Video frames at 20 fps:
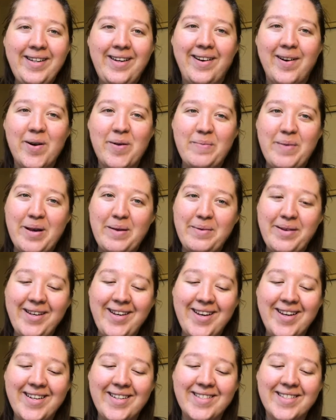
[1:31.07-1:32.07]
our baby,
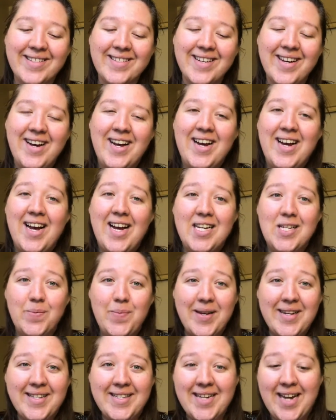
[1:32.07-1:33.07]
is as
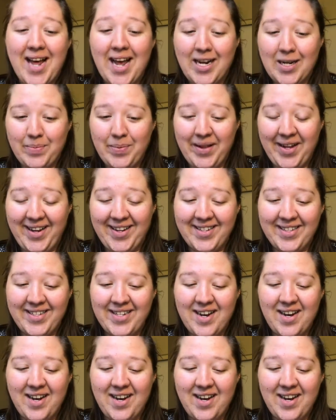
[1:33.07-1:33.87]
big as an eggplant.